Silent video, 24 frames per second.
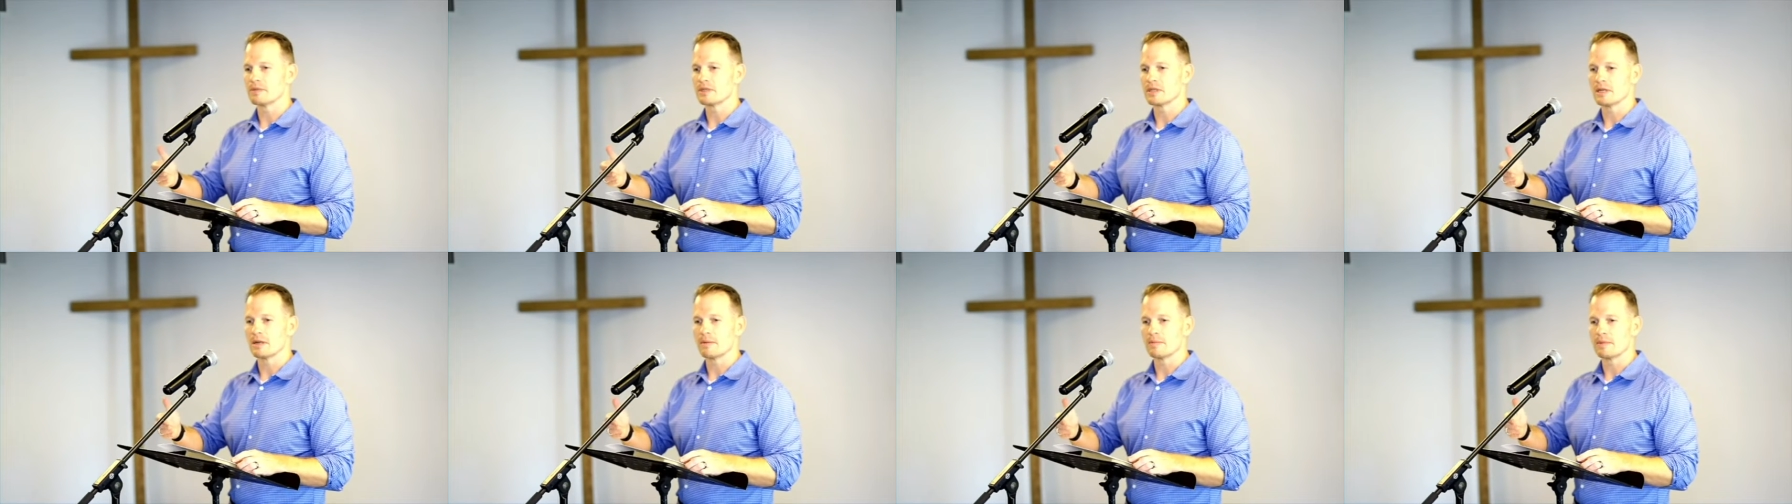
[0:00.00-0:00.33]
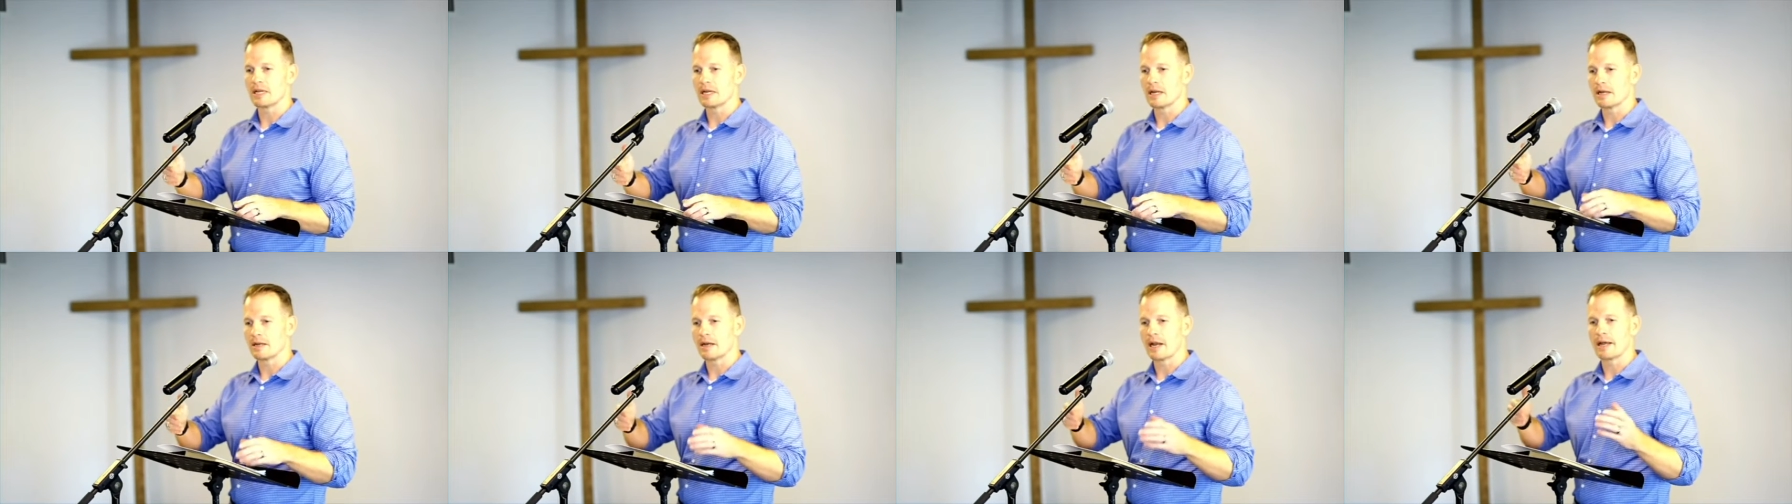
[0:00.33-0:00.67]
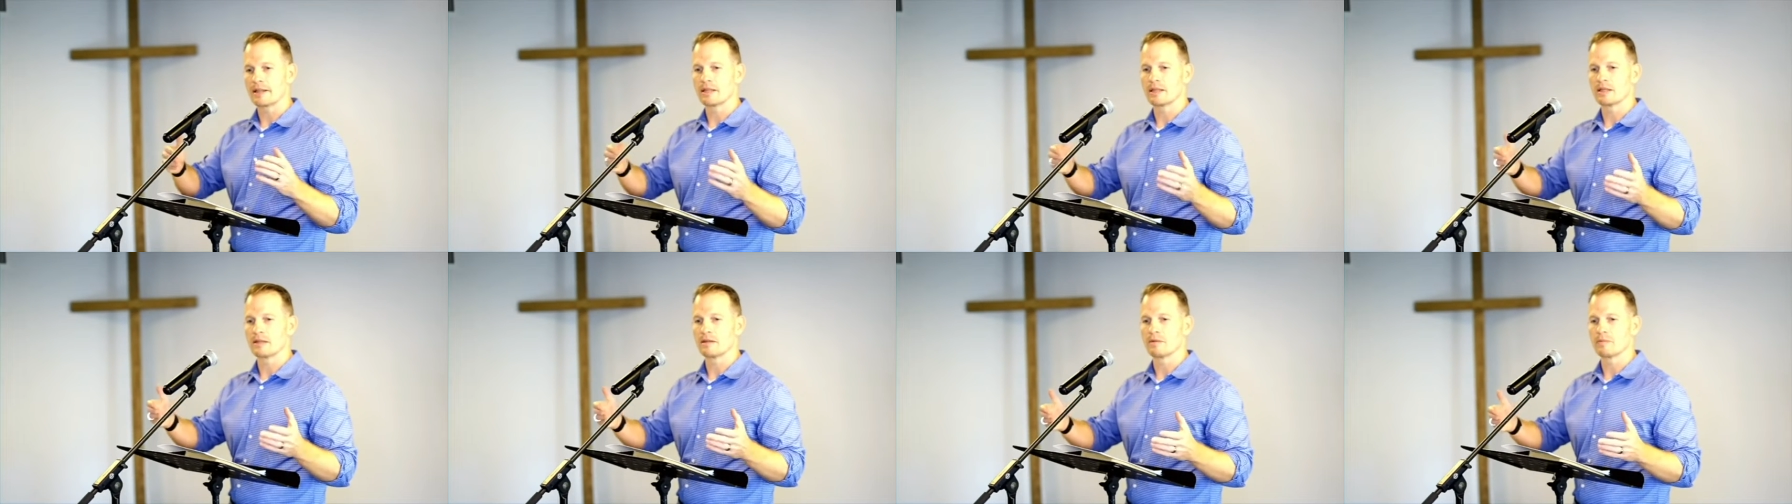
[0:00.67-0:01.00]
And I mean, not
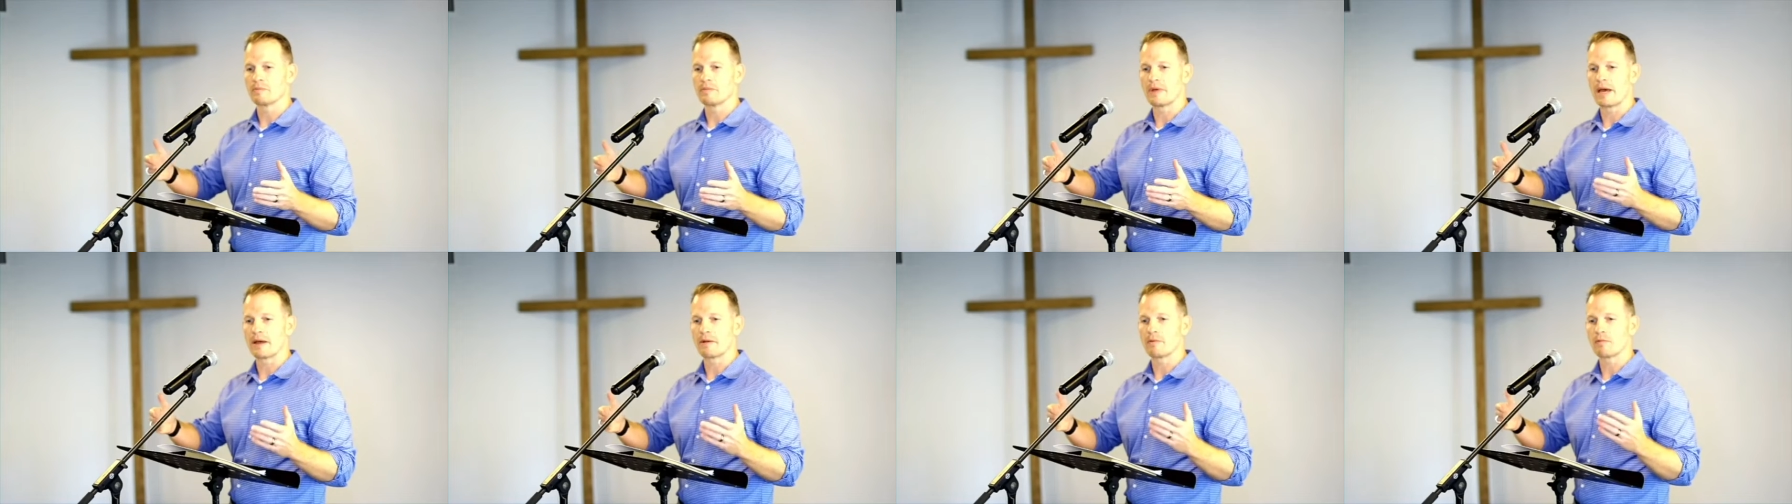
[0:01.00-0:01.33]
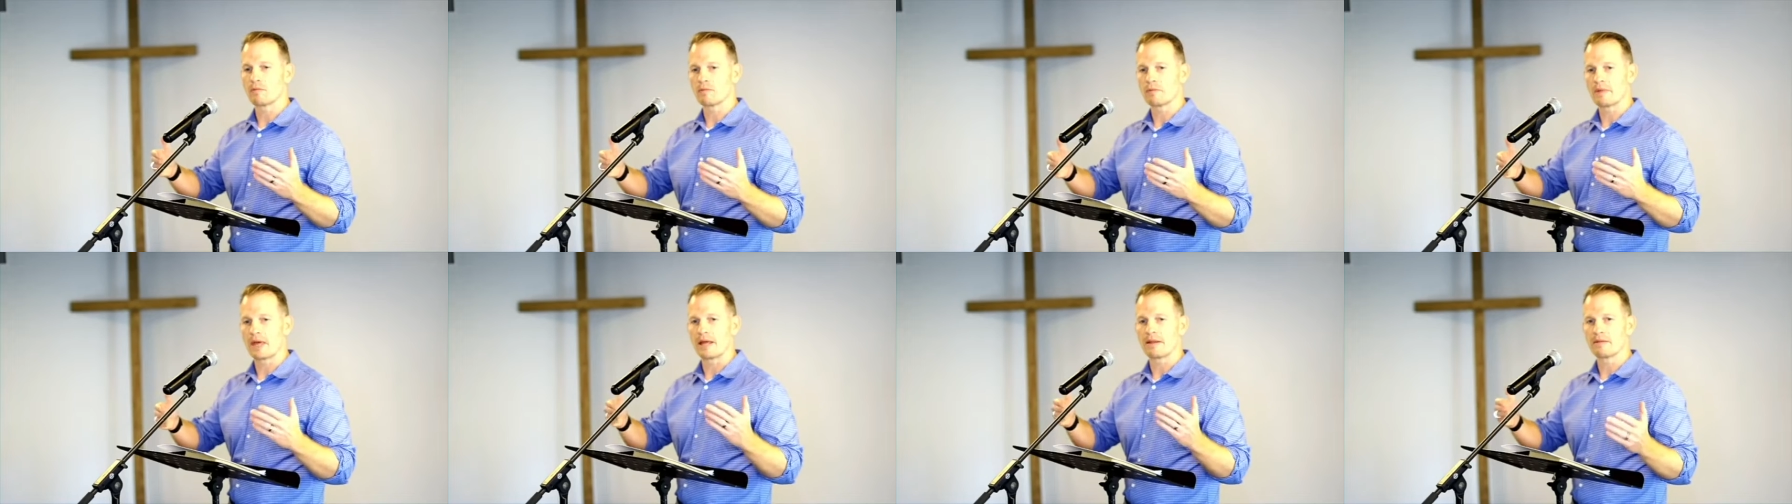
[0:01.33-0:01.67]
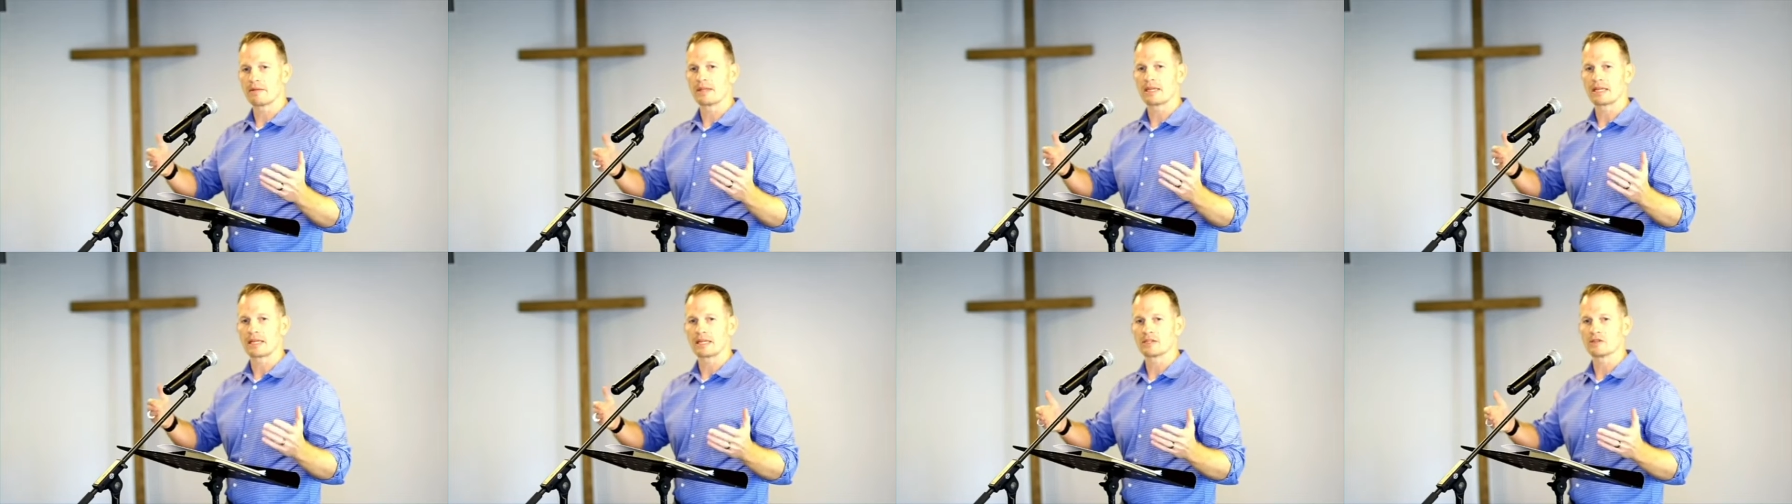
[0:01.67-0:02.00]
that the, that that
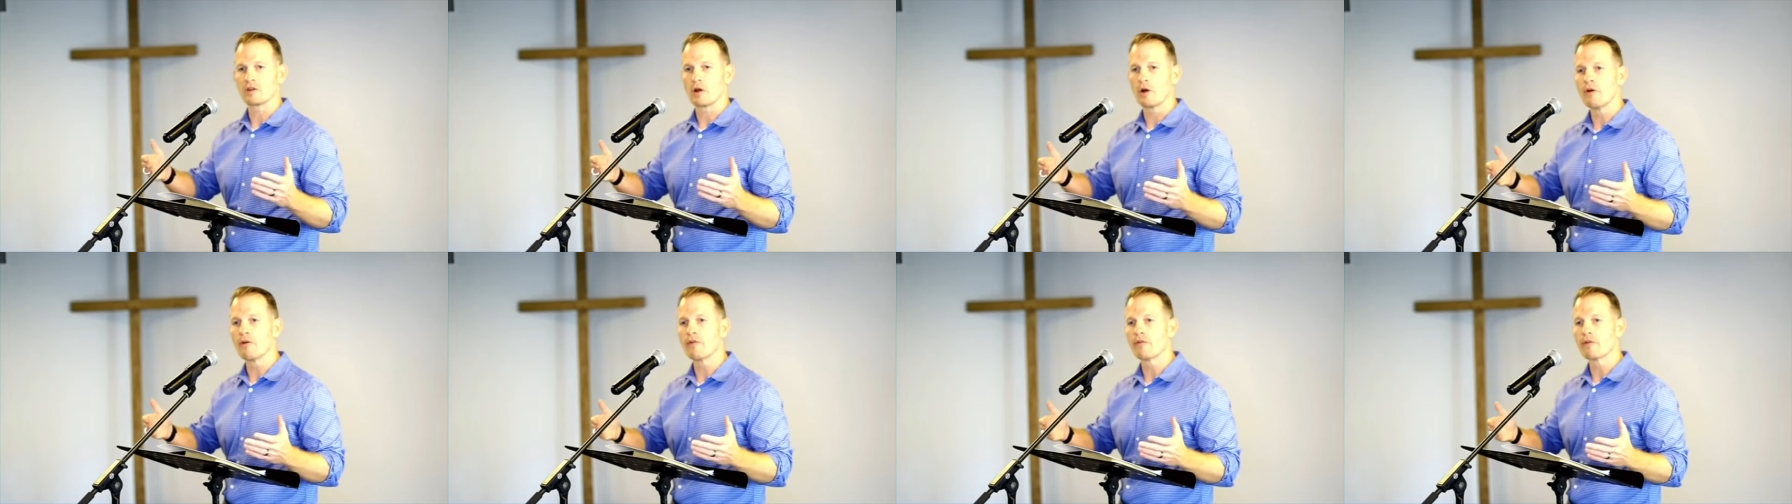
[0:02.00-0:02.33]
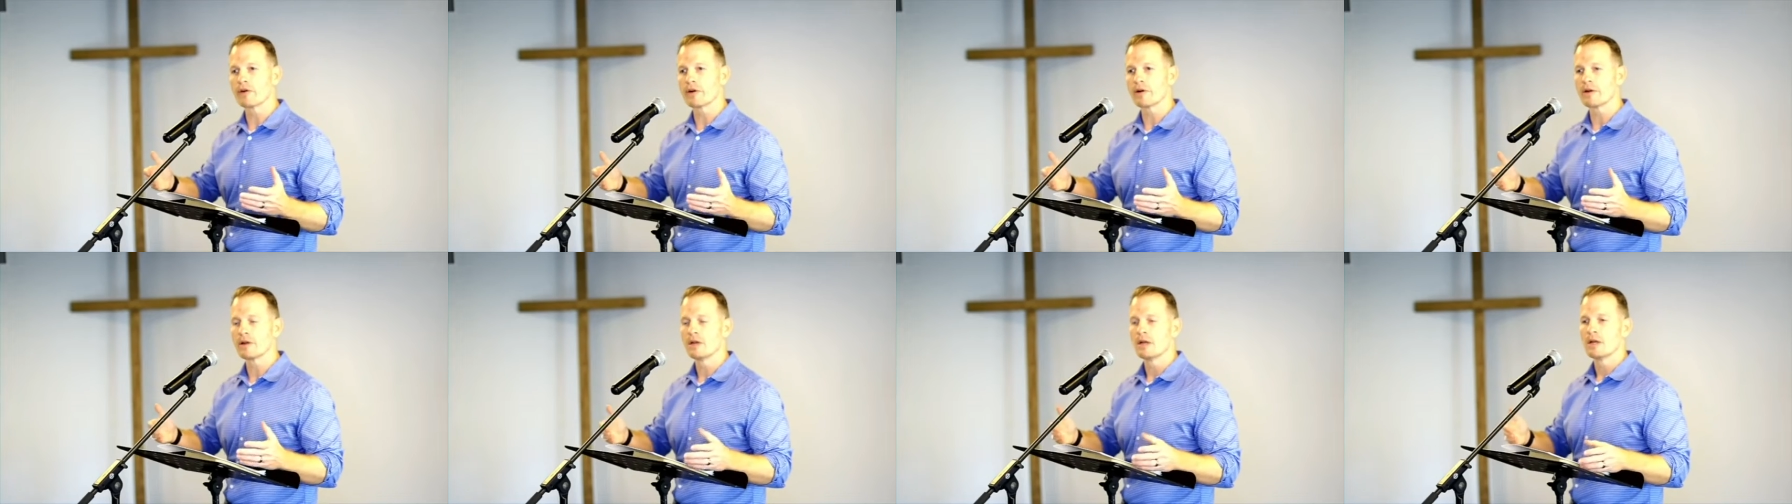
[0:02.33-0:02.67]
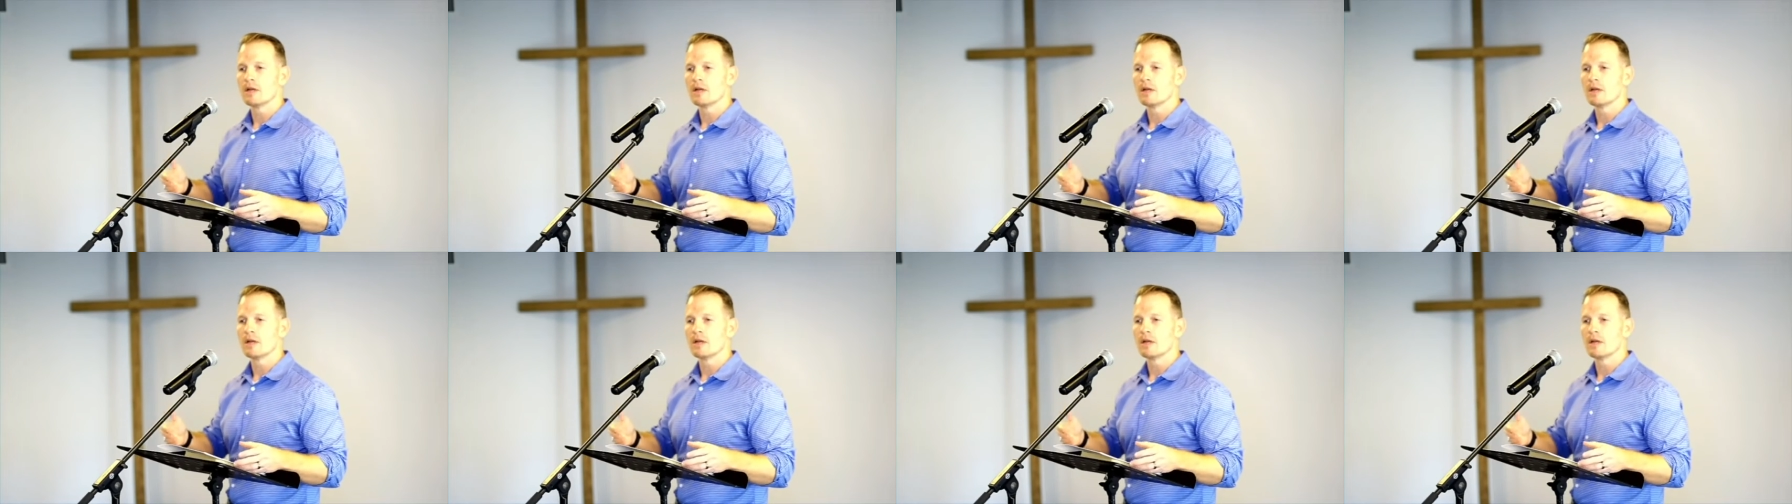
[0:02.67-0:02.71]
thing is over,